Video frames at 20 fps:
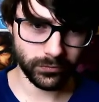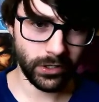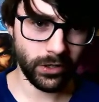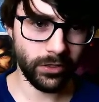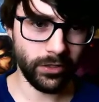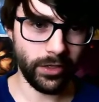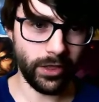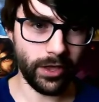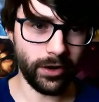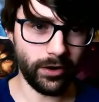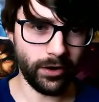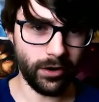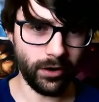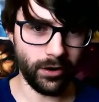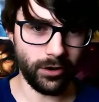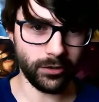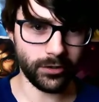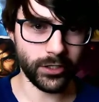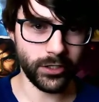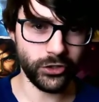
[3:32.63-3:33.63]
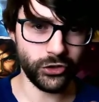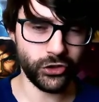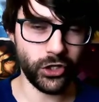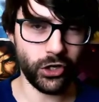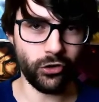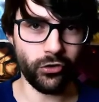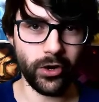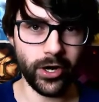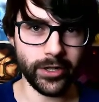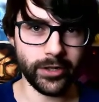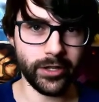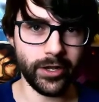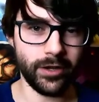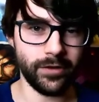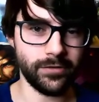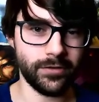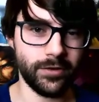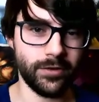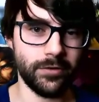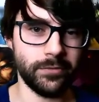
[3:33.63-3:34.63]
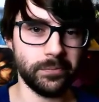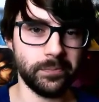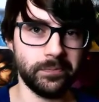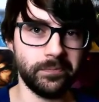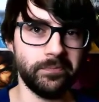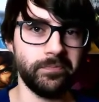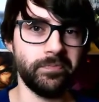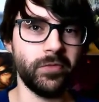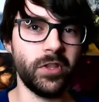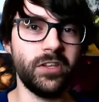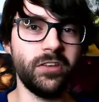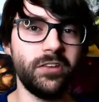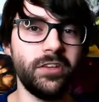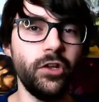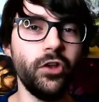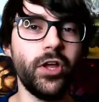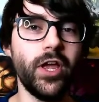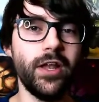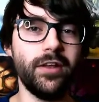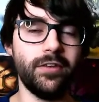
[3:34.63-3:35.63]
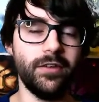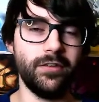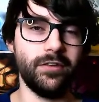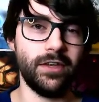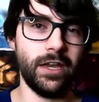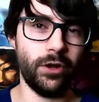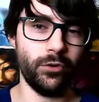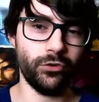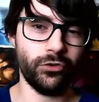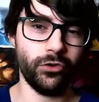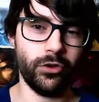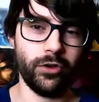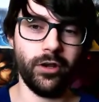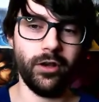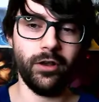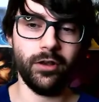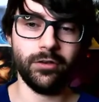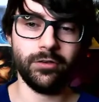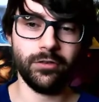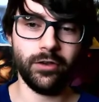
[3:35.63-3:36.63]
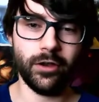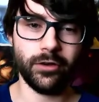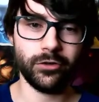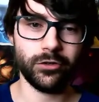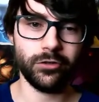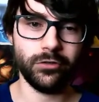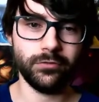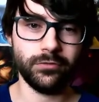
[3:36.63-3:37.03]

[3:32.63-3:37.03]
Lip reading: that can generate things and still get discounts on it and such.